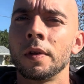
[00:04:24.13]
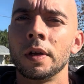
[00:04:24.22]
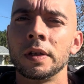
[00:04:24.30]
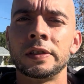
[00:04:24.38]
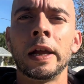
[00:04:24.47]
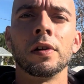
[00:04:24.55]

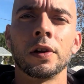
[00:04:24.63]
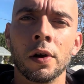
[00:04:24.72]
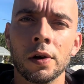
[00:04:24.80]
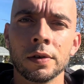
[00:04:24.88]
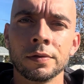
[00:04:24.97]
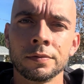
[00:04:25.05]
a tarot
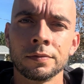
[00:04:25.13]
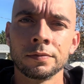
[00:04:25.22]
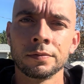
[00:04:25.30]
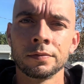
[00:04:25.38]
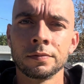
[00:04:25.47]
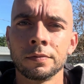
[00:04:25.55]
card,
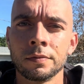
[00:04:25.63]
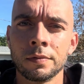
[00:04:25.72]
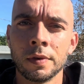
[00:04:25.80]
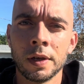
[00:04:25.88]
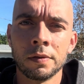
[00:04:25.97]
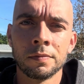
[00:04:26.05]

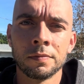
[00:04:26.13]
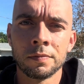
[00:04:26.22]
right?